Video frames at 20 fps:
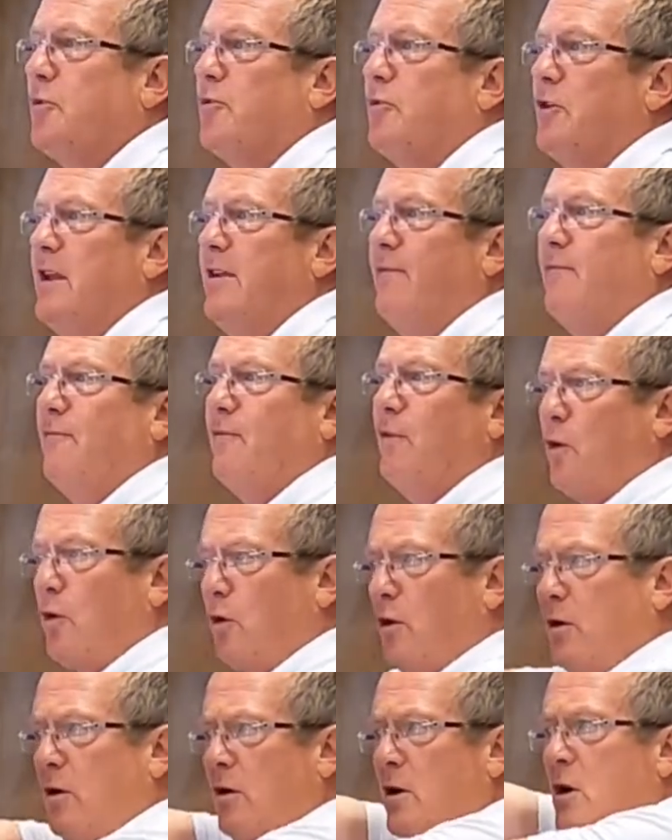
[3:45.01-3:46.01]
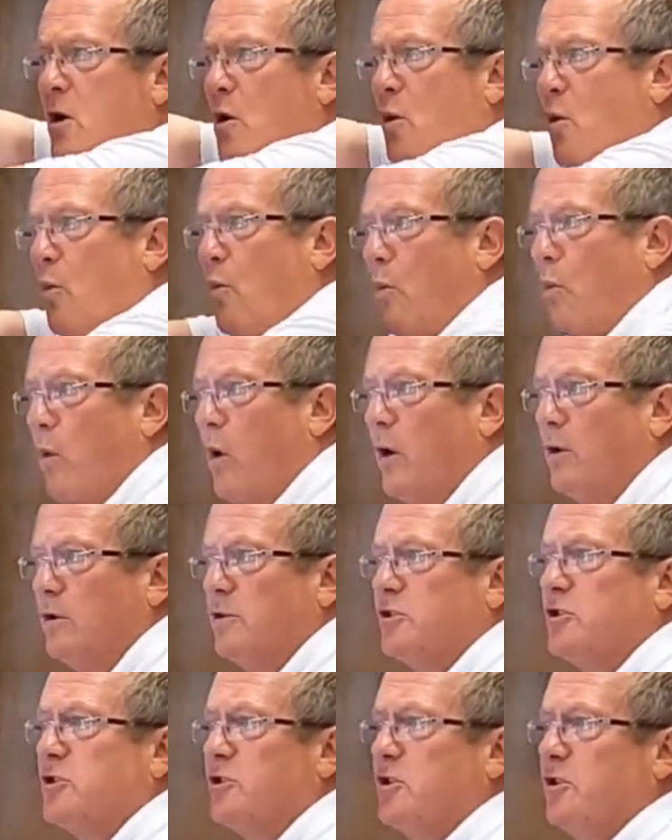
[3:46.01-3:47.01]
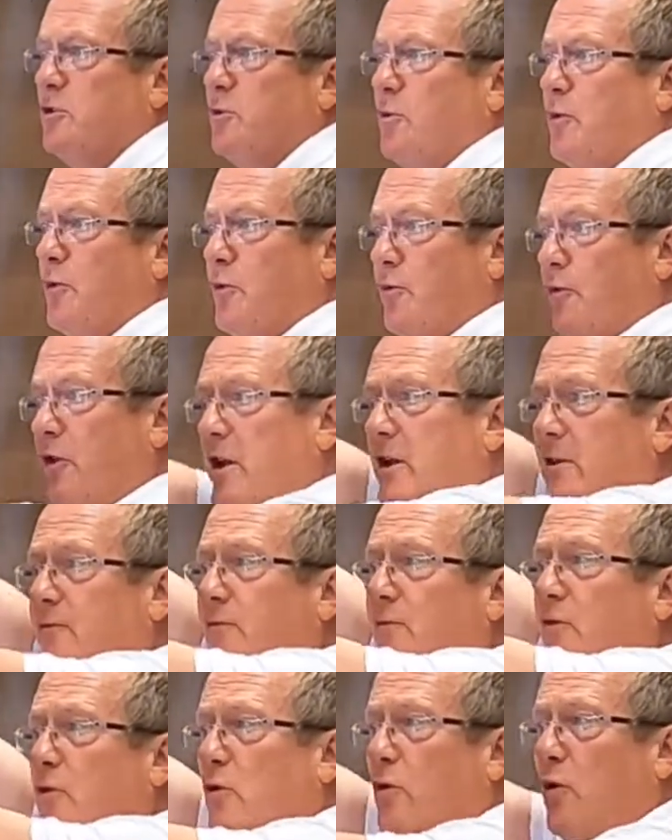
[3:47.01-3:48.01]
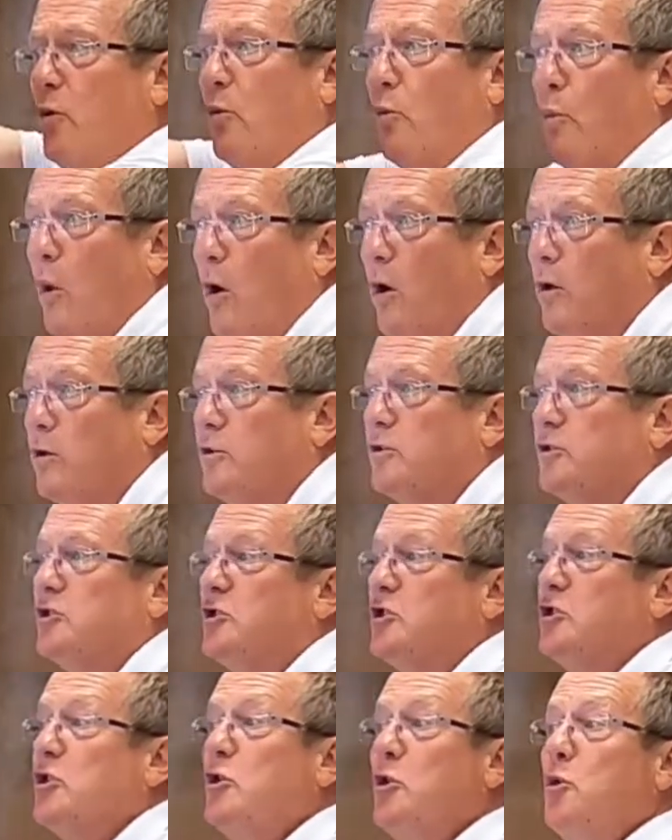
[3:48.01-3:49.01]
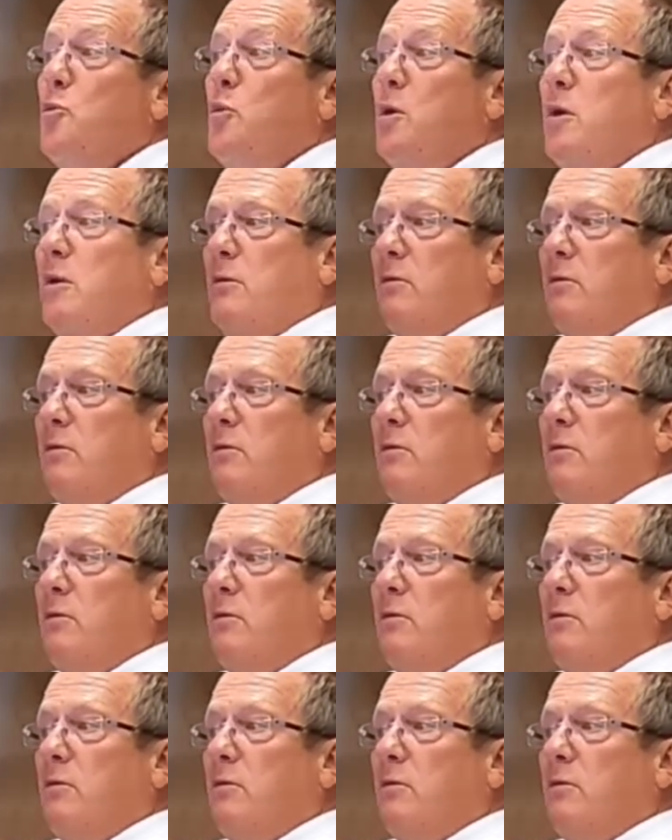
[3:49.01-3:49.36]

3, 4, 1, 2, 3, 4, 1, 2,